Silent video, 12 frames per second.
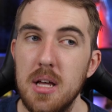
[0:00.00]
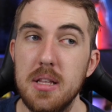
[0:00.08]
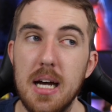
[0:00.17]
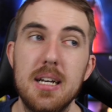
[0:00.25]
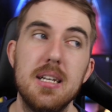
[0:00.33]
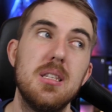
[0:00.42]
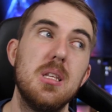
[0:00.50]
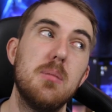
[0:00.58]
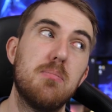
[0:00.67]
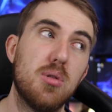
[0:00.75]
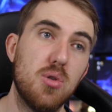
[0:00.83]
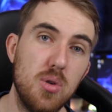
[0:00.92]
than the
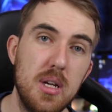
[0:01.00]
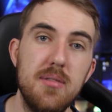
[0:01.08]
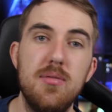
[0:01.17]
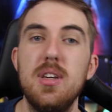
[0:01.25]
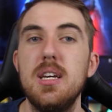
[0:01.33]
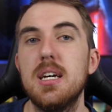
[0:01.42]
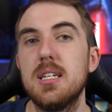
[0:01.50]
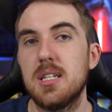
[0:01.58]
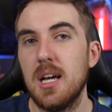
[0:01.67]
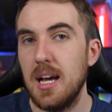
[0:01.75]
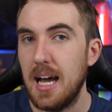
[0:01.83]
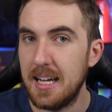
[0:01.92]
previous
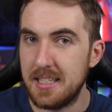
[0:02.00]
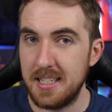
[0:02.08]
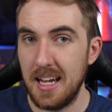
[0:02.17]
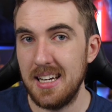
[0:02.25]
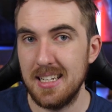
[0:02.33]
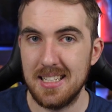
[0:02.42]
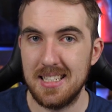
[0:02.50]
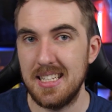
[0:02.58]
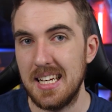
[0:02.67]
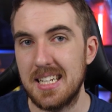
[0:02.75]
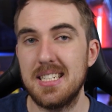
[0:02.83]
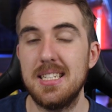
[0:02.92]

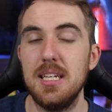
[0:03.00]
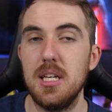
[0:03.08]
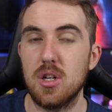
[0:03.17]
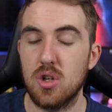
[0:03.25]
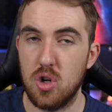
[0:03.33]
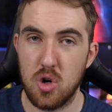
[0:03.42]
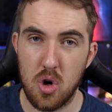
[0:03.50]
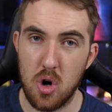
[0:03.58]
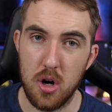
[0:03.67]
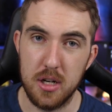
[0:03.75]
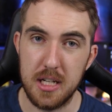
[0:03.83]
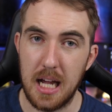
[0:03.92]
1060
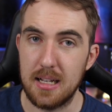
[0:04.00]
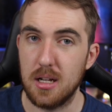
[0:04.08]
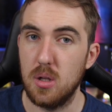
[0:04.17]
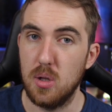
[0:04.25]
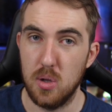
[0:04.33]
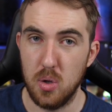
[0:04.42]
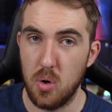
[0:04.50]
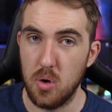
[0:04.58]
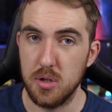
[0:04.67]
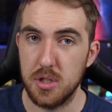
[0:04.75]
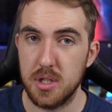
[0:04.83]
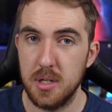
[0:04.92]
cards at
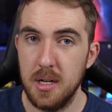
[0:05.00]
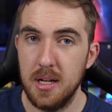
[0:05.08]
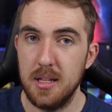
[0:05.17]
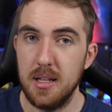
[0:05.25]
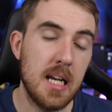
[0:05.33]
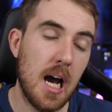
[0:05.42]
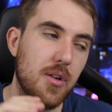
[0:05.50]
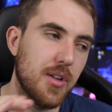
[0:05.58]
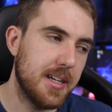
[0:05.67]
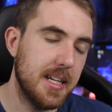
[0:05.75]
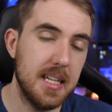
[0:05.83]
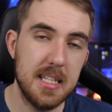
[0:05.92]
launch. Now, they
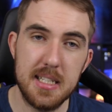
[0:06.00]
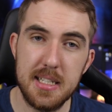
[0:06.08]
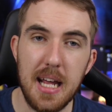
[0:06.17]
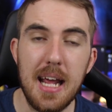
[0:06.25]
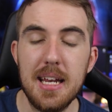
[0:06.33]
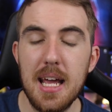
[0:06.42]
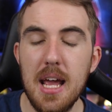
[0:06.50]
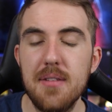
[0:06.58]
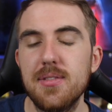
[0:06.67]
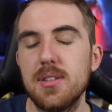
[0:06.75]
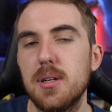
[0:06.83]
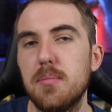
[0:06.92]
didn't state
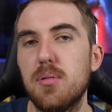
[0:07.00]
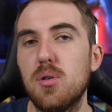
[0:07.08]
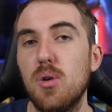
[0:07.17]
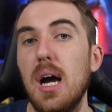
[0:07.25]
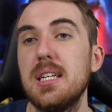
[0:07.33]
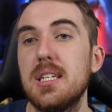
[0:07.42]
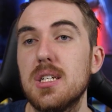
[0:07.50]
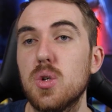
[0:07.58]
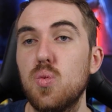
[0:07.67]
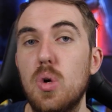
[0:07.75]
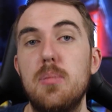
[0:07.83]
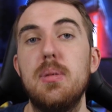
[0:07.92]
if the prices
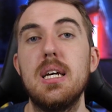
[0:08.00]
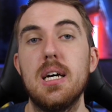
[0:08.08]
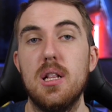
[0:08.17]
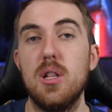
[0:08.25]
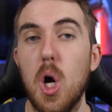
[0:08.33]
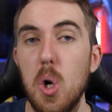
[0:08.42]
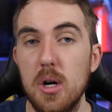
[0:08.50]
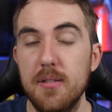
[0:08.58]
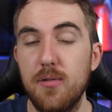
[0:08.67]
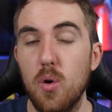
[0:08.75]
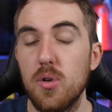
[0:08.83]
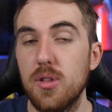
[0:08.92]
will be lower
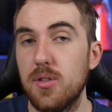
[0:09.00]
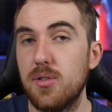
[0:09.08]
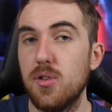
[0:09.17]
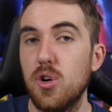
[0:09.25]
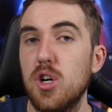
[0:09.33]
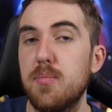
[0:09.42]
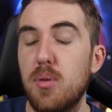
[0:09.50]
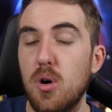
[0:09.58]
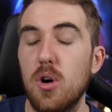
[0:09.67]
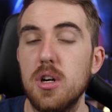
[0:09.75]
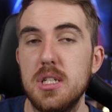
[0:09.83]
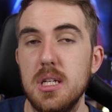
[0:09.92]
for the
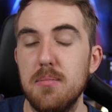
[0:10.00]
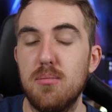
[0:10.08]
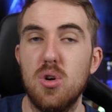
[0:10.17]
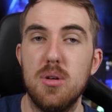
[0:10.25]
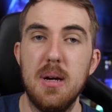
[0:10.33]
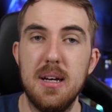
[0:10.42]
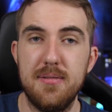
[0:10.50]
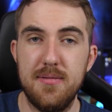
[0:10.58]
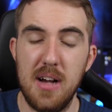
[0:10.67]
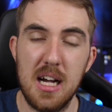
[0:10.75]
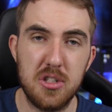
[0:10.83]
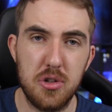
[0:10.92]
third-party board
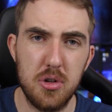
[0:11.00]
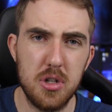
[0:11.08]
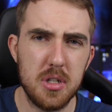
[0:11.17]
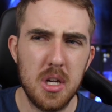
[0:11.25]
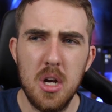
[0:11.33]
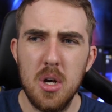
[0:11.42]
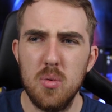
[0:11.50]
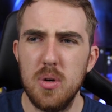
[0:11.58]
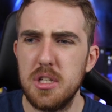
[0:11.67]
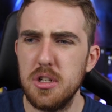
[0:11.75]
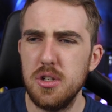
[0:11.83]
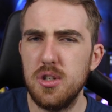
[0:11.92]
manufacturers,
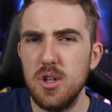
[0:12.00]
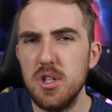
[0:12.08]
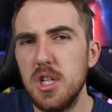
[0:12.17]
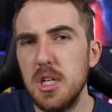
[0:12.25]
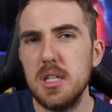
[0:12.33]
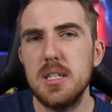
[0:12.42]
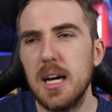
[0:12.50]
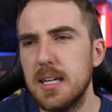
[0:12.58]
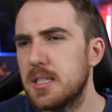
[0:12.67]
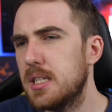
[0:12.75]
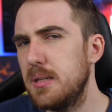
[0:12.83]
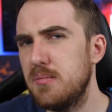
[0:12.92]
which usually
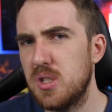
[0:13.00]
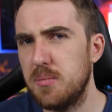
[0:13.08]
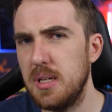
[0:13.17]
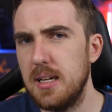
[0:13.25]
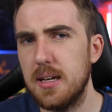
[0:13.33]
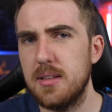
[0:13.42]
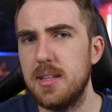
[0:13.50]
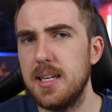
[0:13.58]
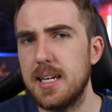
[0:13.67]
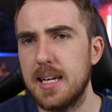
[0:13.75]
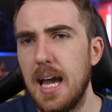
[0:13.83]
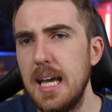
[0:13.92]
does seem to be the
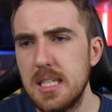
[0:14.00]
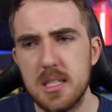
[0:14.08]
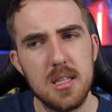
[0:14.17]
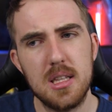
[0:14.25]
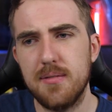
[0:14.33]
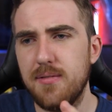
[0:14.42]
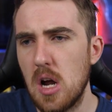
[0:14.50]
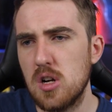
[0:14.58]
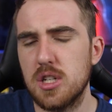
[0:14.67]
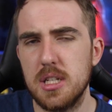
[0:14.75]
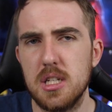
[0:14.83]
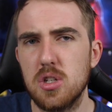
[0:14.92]
case. The
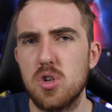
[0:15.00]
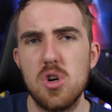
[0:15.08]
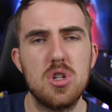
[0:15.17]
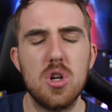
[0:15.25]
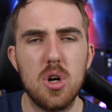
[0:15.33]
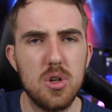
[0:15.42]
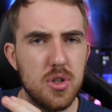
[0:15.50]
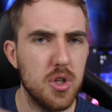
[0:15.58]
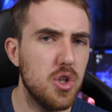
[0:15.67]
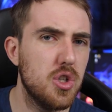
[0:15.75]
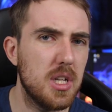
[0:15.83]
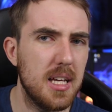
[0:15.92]
Founders Edition cards are
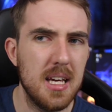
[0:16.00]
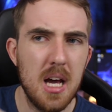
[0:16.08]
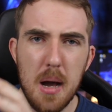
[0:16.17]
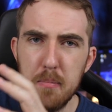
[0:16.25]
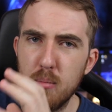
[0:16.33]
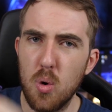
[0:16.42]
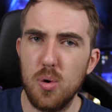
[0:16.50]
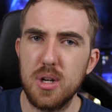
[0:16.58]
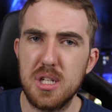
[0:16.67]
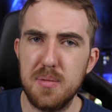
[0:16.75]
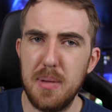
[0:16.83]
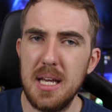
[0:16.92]
usually more
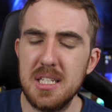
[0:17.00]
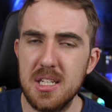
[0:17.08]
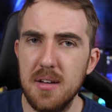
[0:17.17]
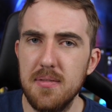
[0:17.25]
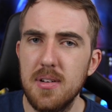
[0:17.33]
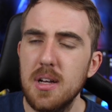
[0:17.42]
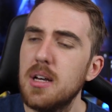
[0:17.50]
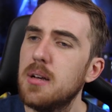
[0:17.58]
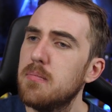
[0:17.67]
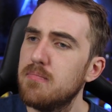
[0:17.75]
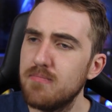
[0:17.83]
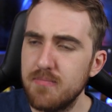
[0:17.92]
expensive.
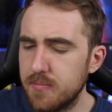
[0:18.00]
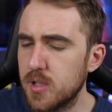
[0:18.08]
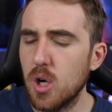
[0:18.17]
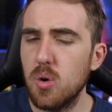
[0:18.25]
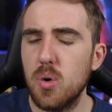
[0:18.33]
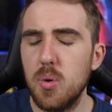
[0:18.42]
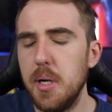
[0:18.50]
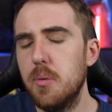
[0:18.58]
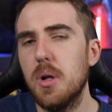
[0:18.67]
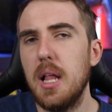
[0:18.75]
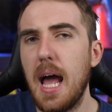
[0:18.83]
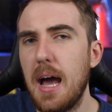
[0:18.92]
So we
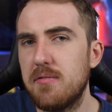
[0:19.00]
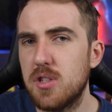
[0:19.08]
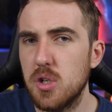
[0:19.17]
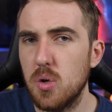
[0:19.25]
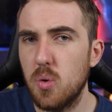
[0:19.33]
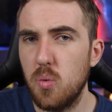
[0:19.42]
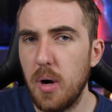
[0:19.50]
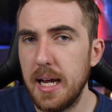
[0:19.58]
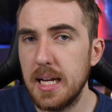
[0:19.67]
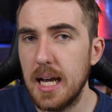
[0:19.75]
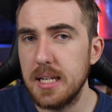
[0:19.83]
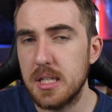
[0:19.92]
will have to
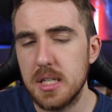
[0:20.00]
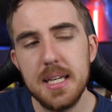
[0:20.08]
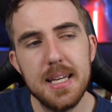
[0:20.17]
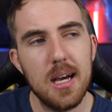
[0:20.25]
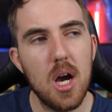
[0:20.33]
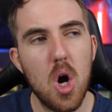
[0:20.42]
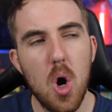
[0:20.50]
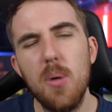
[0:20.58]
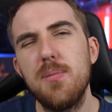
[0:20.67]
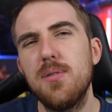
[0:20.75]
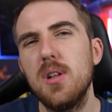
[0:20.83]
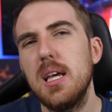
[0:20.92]
wait and see.
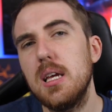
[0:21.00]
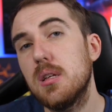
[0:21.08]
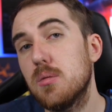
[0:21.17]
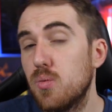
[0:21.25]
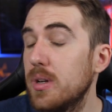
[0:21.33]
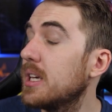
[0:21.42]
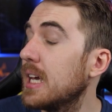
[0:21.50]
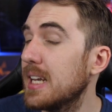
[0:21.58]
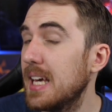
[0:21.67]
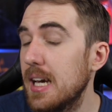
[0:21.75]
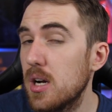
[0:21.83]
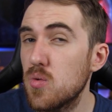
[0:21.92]
Hopefully, we can
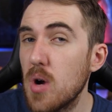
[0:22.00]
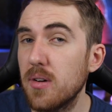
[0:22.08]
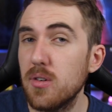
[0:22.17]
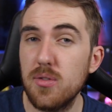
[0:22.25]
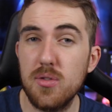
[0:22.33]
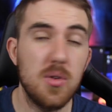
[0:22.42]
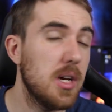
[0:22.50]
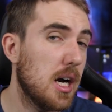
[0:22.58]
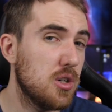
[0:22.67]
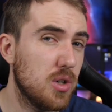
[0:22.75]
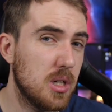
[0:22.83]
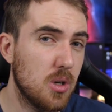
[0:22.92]
get it around
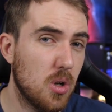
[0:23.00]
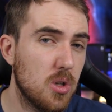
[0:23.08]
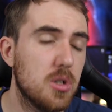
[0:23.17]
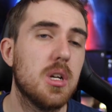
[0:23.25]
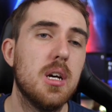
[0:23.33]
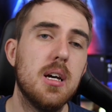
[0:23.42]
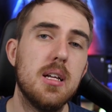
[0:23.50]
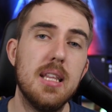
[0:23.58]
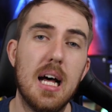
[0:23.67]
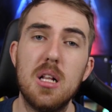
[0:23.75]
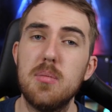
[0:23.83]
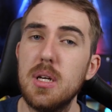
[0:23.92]
$300.
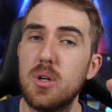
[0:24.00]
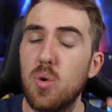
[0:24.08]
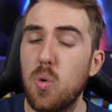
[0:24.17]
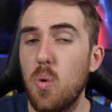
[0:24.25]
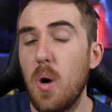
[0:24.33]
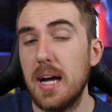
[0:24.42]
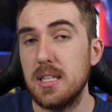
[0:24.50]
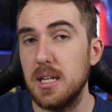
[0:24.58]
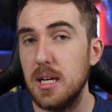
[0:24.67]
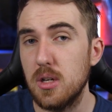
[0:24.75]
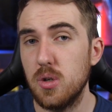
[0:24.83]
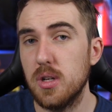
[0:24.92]
That will be quite
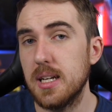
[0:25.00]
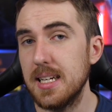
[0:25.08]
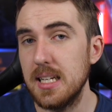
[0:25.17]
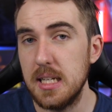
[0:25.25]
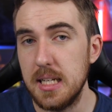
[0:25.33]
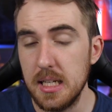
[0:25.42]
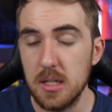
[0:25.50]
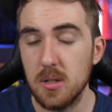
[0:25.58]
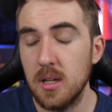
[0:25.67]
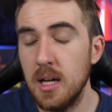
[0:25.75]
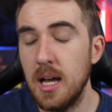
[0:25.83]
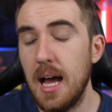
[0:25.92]
a good
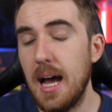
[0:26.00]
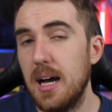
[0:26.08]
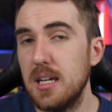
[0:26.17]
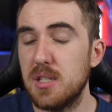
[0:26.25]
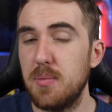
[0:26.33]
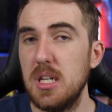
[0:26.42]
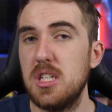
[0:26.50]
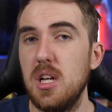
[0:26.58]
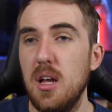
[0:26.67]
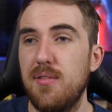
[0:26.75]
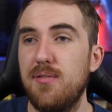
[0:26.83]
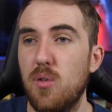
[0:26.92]
deal,
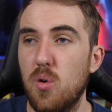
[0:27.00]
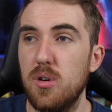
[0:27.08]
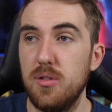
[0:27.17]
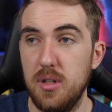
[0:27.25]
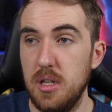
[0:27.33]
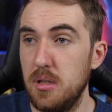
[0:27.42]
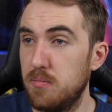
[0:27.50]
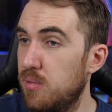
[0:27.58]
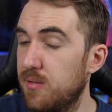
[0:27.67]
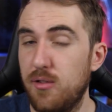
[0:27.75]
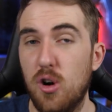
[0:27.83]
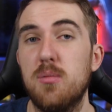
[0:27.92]
especially for the
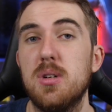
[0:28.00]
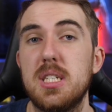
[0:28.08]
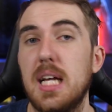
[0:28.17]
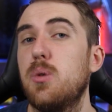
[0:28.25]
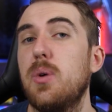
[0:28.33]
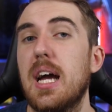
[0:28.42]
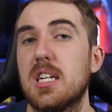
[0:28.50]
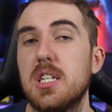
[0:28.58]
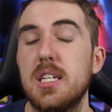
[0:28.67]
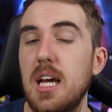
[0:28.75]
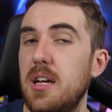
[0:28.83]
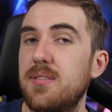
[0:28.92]
performance that we
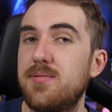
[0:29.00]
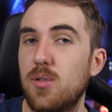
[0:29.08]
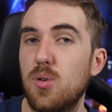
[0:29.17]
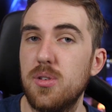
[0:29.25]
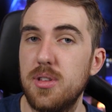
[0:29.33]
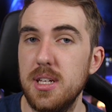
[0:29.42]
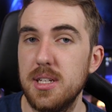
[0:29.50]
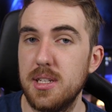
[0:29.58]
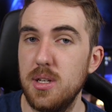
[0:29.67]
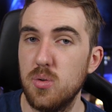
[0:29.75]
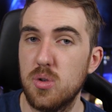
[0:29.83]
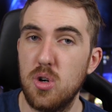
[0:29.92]
actually get for these
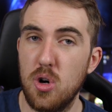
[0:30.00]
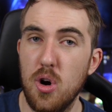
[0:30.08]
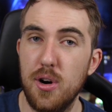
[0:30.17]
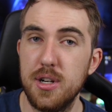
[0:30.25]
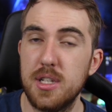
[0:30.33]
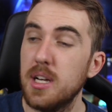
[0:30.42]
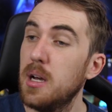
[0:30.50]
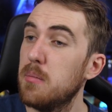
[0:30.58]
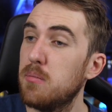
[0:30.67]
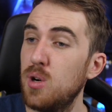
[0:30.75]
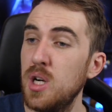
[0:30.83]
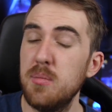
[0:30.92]
new cards.
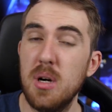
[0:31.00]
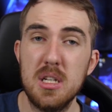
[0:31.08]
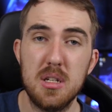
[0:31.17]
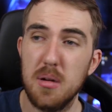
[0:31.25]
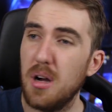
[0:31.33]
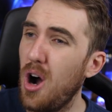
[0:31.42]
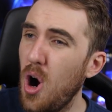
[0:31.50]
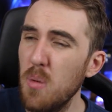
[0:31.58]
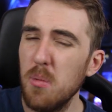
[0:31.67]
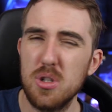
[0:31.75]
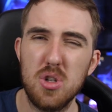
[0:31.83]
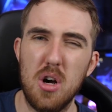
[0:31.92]
Pretty much
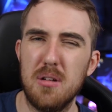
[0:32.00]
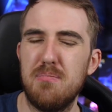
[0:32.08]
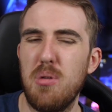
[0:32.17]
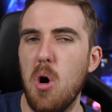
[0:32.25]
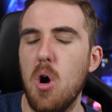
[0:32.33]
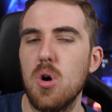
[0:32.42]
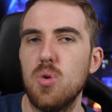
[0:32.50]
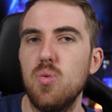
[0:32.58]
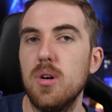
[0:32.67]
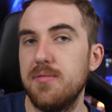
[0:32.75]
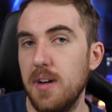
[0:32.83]
almost on par with